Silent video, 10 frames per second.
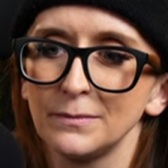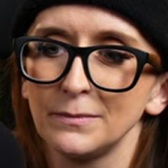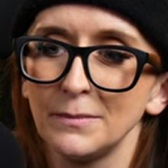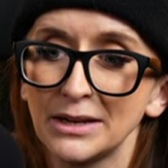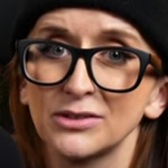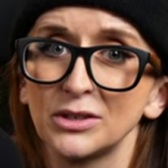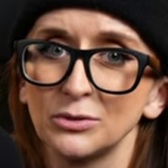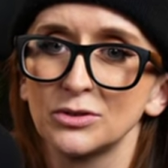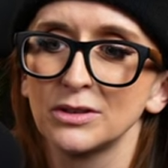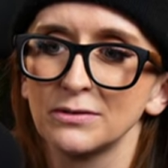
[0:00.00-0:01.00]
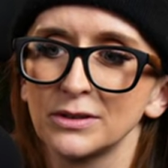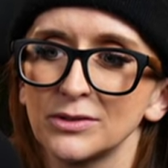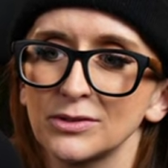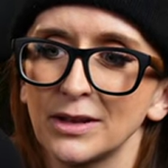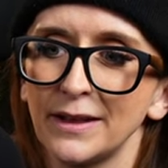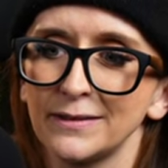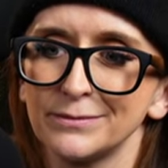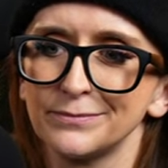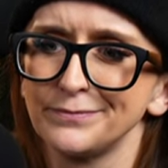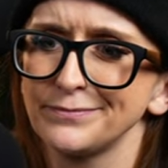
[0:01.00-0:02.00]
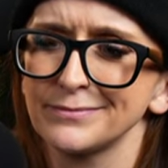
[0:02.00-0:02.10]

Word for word: makes a huge difference and